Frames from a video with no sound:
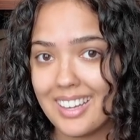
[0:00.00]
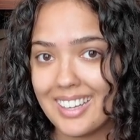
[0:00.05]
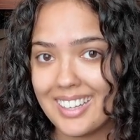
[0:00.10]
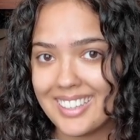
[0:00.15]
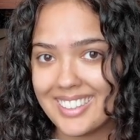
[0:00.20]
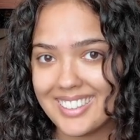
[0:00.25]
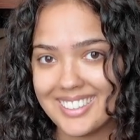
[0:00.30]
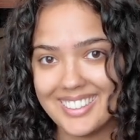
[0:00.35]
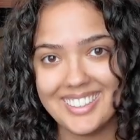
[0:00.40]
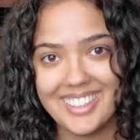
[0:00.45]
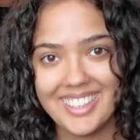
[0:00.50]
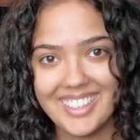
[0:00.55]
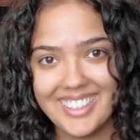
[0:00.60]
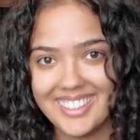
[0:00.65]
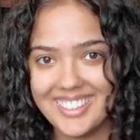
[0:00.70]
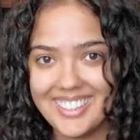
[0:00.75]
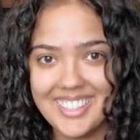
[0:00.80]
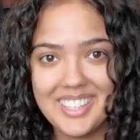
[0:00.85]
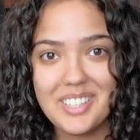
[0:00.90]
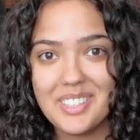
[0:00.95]
and
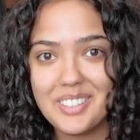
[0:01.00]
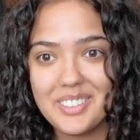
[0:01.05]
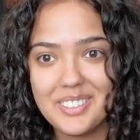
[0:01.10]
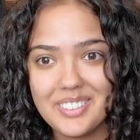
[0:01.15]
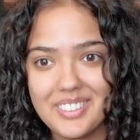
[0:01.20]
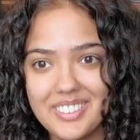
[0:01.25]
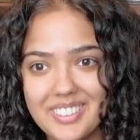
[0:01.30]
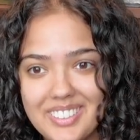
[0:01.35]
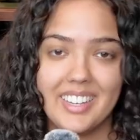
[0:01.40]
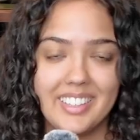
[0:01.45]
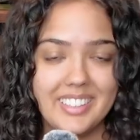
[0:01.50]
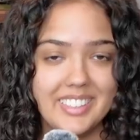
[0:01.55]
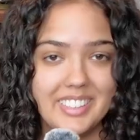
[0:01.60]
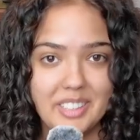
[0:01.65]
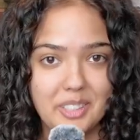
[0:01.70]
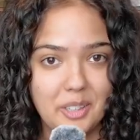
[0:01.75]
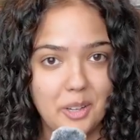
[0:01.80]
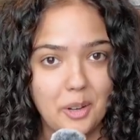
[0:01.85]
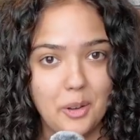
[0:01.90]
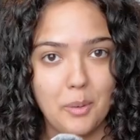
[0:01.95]
I
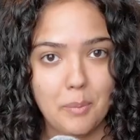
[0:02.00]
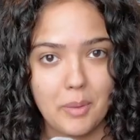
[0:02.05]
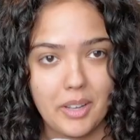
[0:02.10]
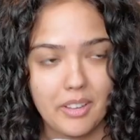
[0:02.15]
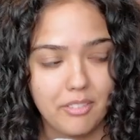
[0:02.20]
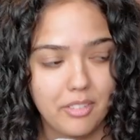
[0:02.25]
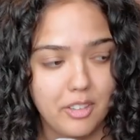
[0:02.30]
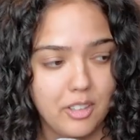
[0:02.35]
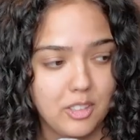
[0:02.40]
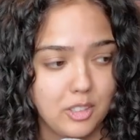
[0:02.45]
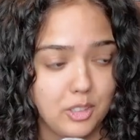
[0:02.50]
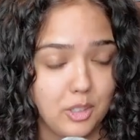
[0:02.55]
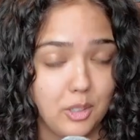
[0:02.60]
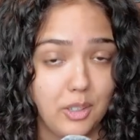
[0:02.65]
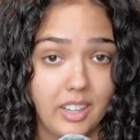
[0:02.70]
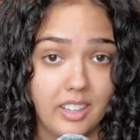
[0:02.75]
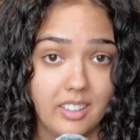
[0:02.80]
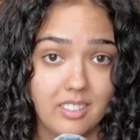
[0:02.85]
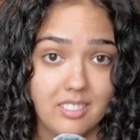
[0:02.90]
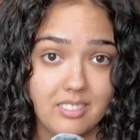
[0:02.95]
didn't on my phone, so
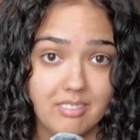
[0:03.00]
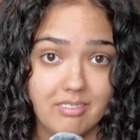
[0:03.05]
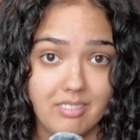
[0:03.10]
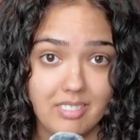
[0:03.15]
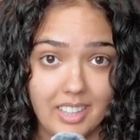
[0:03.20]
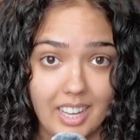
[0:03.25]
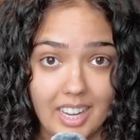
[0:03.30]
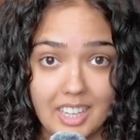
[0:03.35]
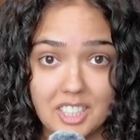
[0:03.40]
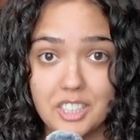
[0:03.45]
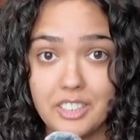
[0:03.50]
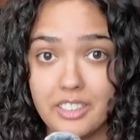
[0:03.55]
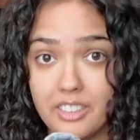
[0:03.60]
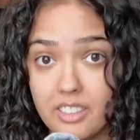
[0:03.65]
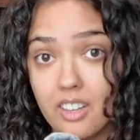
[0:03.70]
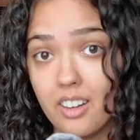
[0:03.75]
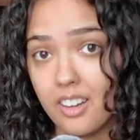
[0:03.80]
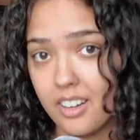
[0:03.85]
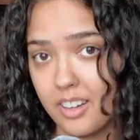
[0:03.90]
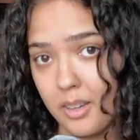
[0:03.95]
I actually
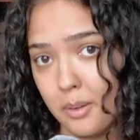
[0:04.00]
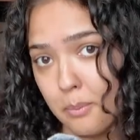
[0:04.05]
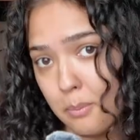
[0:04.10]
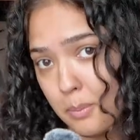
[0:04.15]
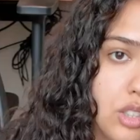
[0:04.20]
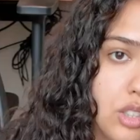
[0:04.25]
got up.